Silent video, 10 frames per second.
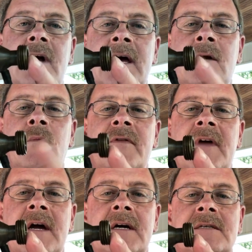in with
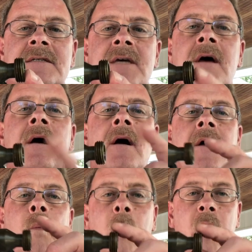this
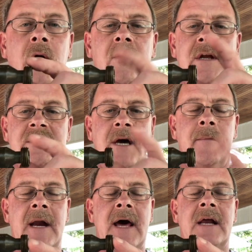water that's
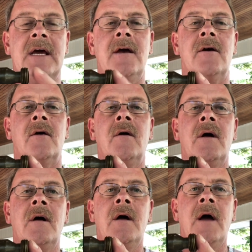coming out of here,
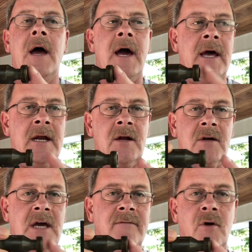and it'll
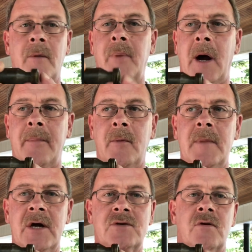give you a proper
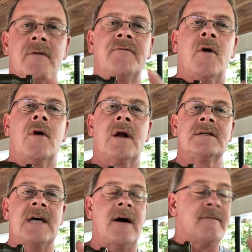mixture of
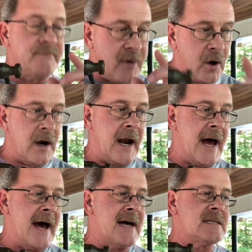
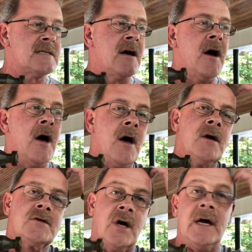fertilize
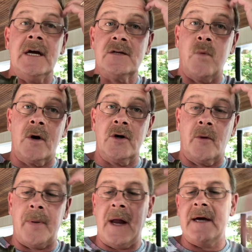to each one of your
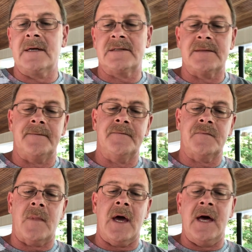plants.
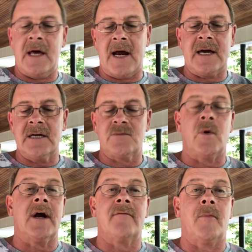And I guess
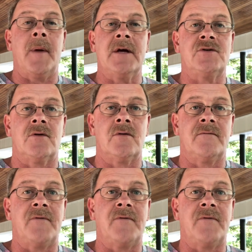whatever plant you're